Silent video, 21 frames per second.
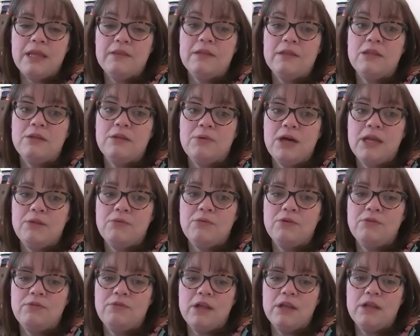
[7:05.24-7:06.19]
then the body will
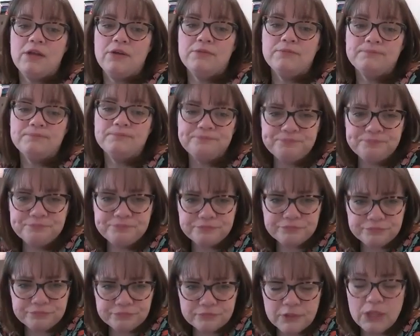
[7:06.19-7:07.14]
follow.
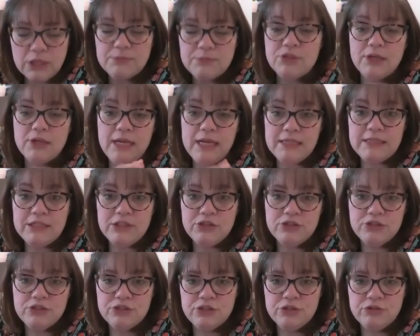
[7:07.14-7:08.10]
I'm sorry,
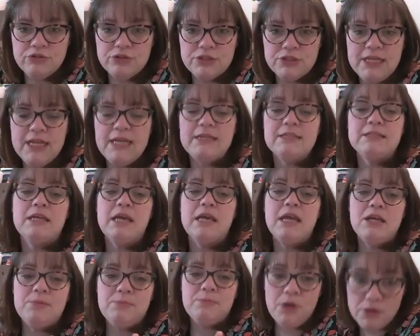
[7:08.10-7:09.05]
anterior shoulders next,
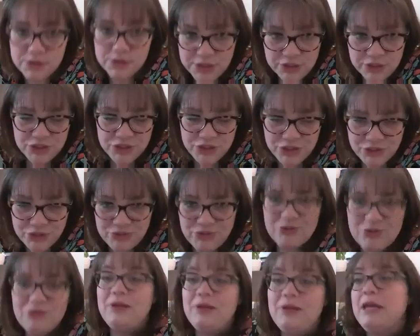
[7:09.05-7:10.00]
posterior
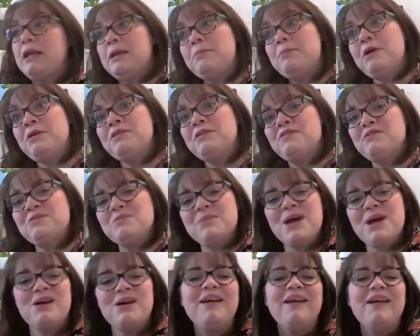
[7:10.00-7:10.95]
shoulder, we got to get both of them
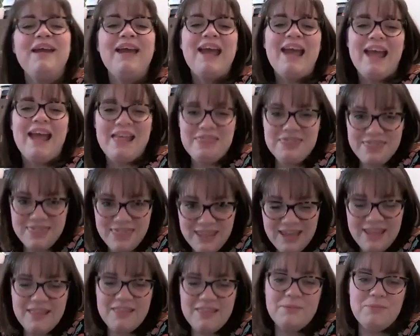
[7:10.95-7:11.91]
out, and
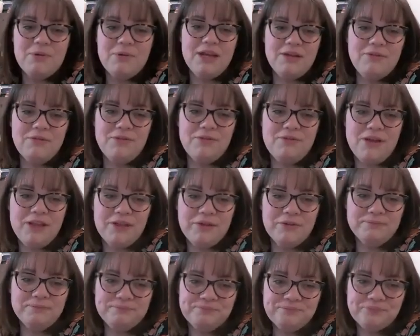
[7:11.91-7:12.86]
then the body will
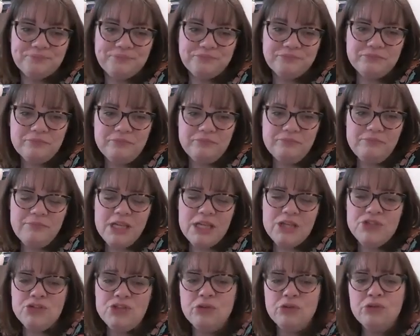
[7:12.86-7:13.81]
follow. A
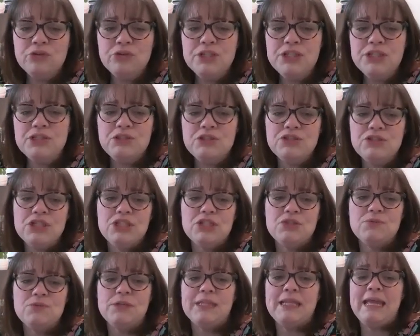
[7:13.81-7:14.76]
shoulder dystocia
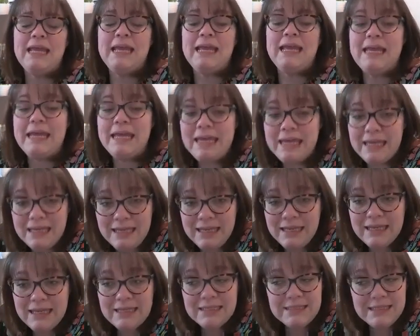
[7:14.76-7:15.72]
is when the head
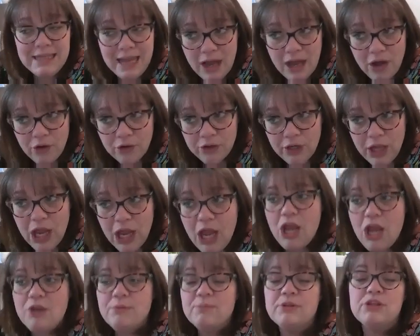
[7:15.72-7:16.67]
is out,
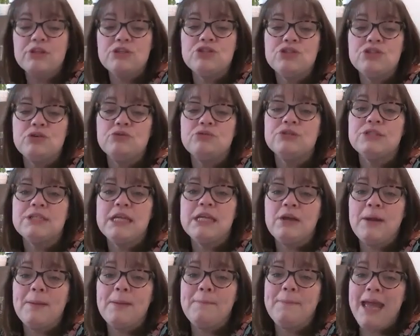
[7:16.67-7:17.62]
but the shoulders
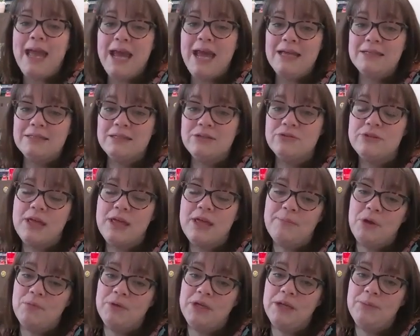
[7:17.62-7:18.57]
cannot pass under that
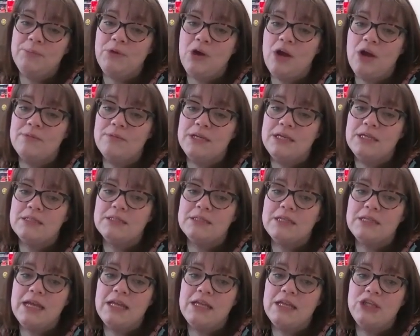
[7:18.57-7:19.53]
bony prominence,
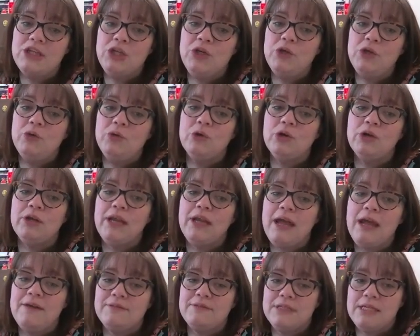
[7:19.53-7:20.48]
and you are going to
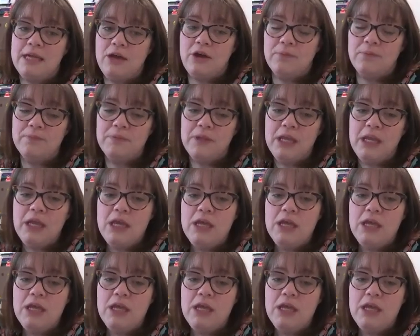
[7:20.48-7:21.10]
have to help.